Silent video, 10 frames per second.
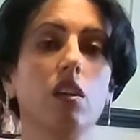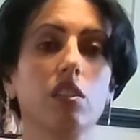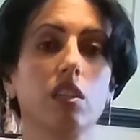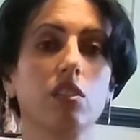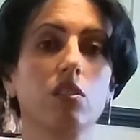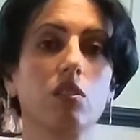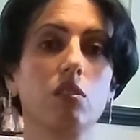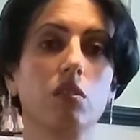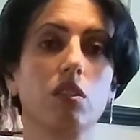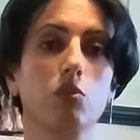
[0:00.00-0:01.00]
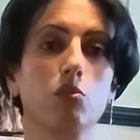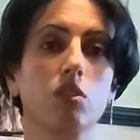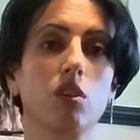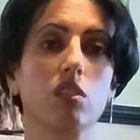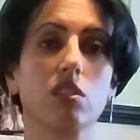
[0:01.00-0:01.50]
take the kid to the
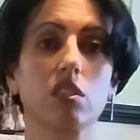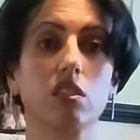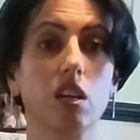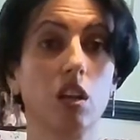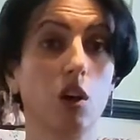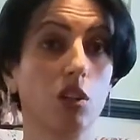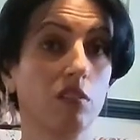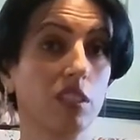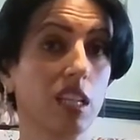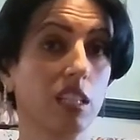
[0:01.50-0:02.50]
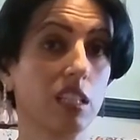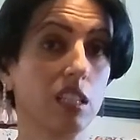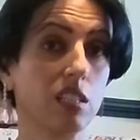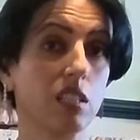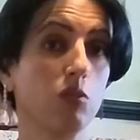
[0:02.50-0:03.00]
doctor along with that
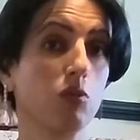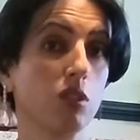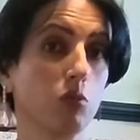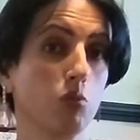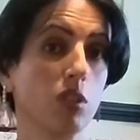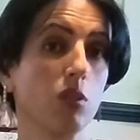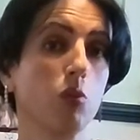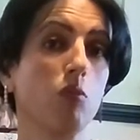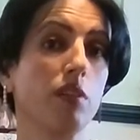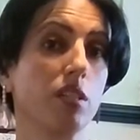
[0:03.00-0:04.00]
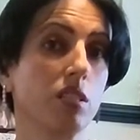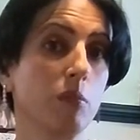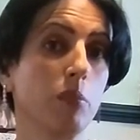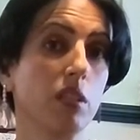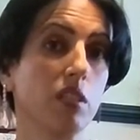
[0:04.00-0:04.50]
test that you can do at home. Very
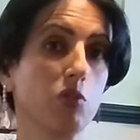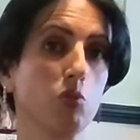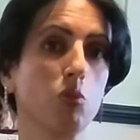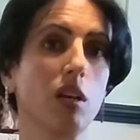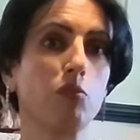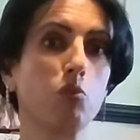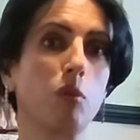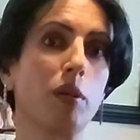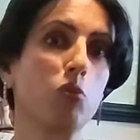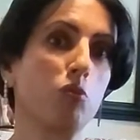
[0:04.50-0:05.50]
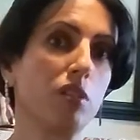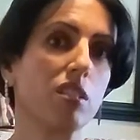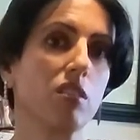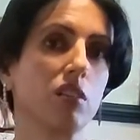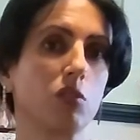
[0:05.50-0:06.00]
simple test. You don't have to do the
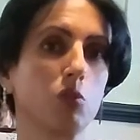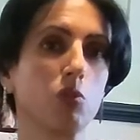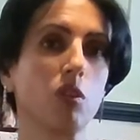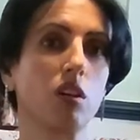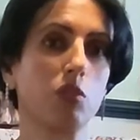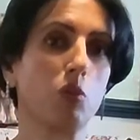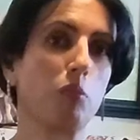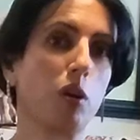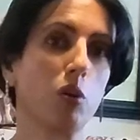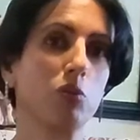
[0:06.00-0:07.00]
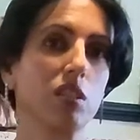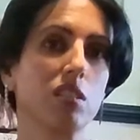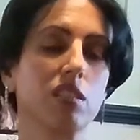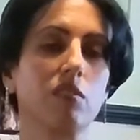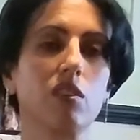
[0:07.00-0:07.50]
maneuvers like the Ortolani or Barlow
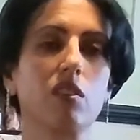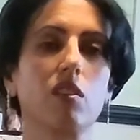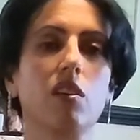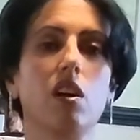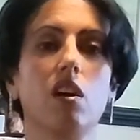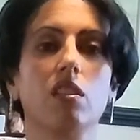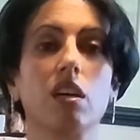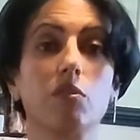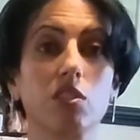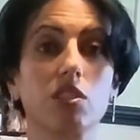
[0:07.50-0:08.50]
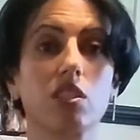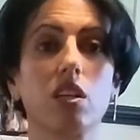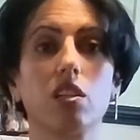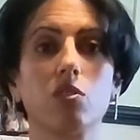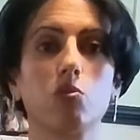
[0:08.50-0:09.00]
test that was
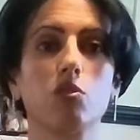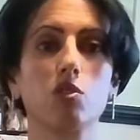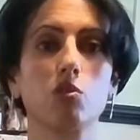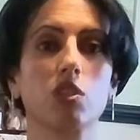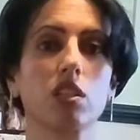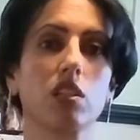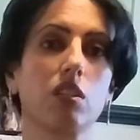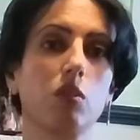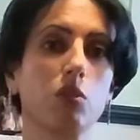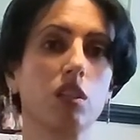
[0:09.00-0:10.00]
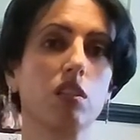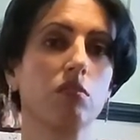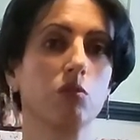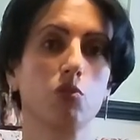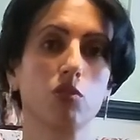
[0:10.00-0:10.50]
scary to dislocate and relocate.
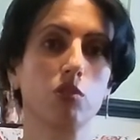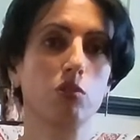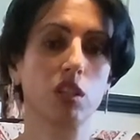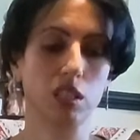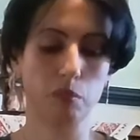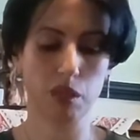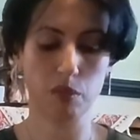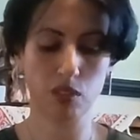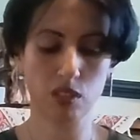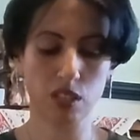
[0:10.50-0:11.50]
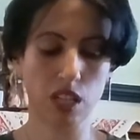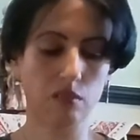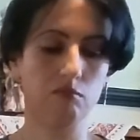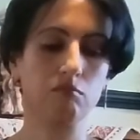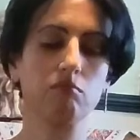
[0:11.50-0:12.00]
You just look at the baby just
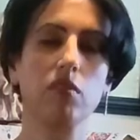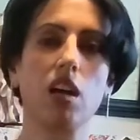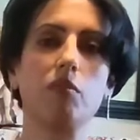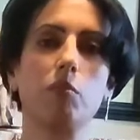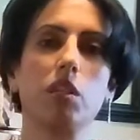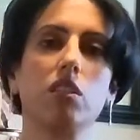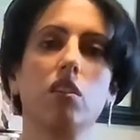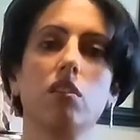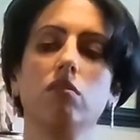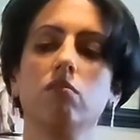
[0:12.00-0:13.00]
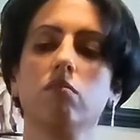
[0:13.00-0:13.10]
that. Have them lay down,